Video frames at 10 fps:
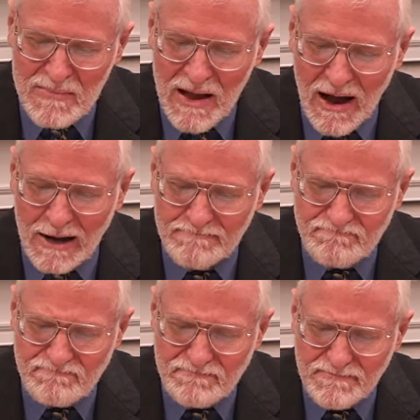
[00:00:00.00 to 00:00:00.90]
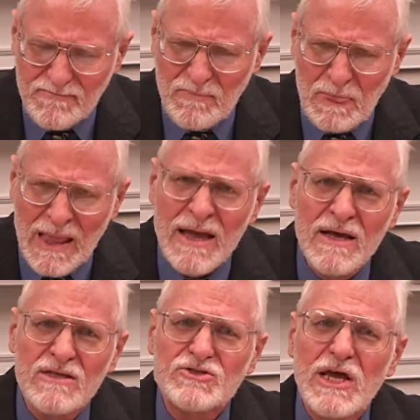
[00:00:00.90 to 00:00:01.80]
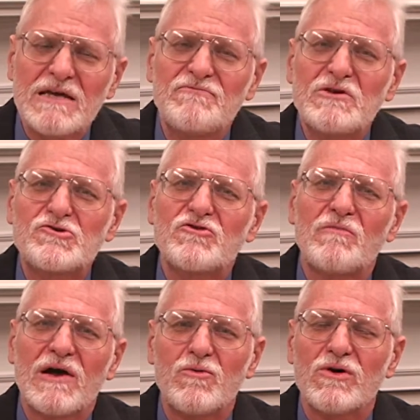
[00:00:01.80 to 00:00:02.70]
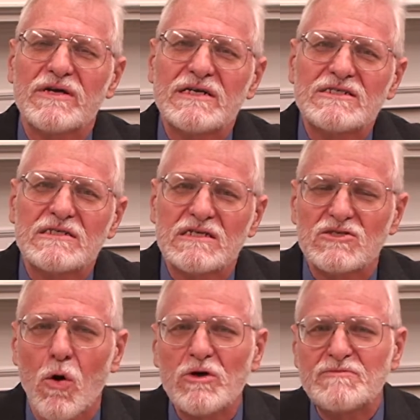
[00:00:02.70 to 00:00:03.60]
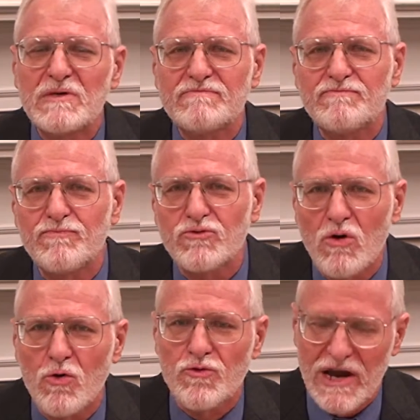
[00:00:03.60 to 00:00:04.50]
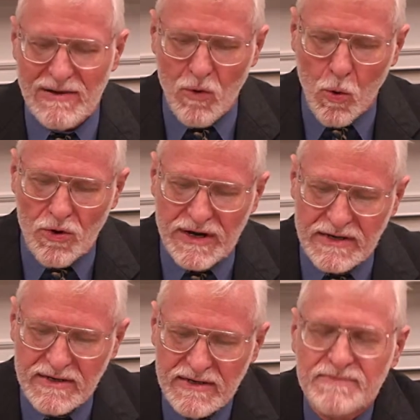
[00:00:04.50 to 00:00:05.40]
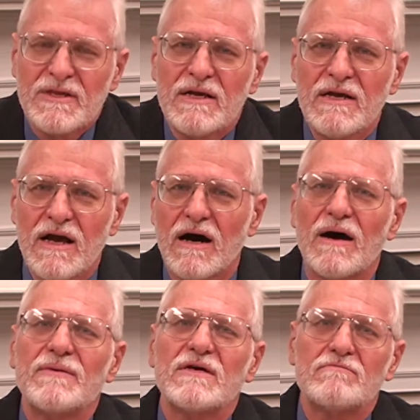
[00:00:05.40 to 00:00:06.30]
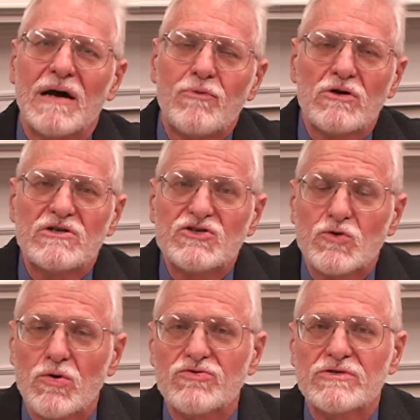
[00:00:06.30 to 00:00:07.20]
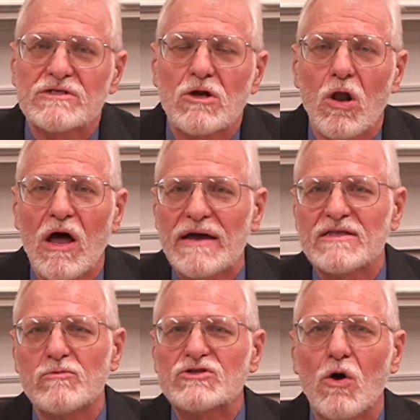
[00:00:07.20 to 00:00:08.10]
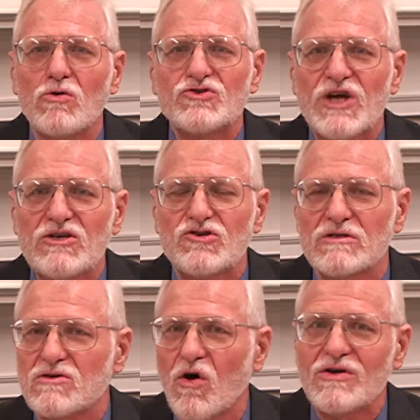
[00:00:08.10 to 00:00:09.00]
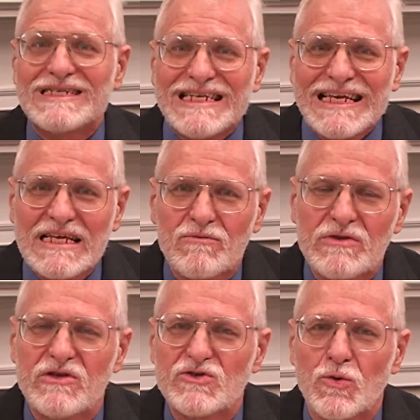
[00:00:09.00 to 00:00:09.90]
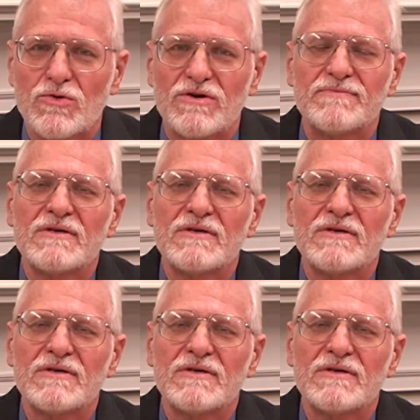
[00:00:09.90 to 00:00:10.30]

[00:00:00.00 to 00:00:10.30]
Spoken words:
The second feature of my work is that it's always been program oriented. In my book, Disorder and Decline, there was a whole section called Dealing with Disorder,